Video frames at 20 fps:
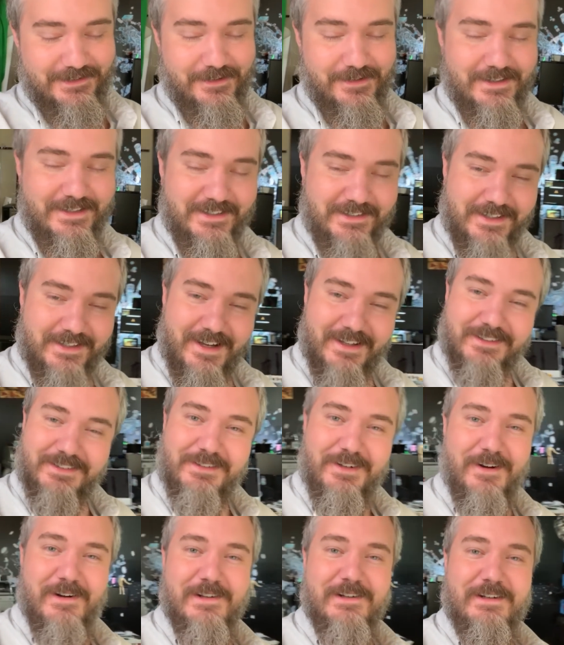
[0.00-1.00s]
So they just got
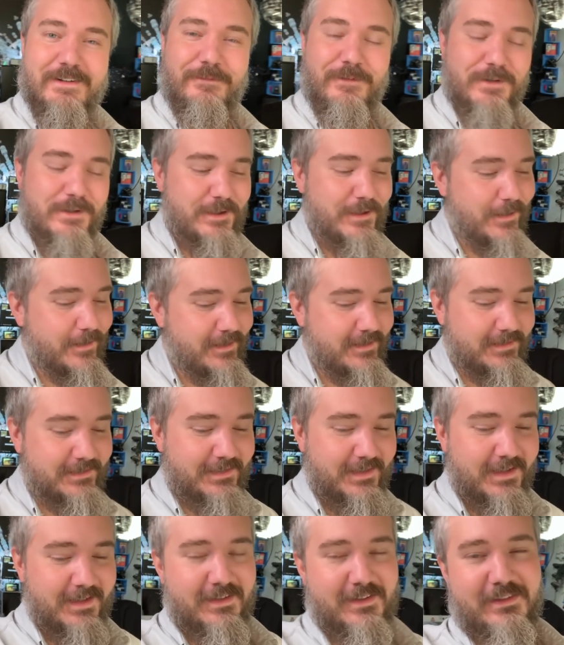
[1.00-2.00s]
started. If you're
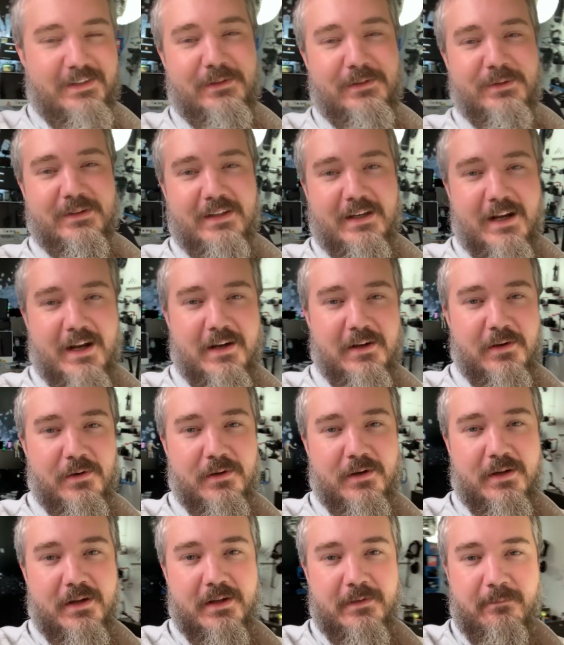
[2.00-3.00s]
curious to see what they got
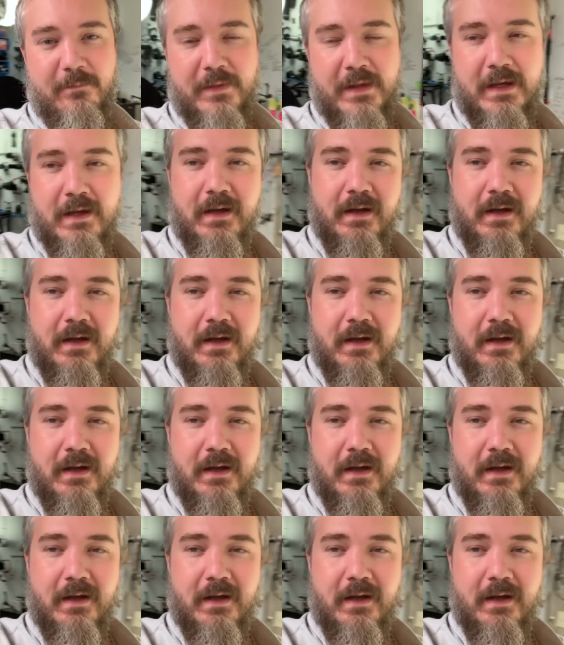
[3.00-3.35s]
going on,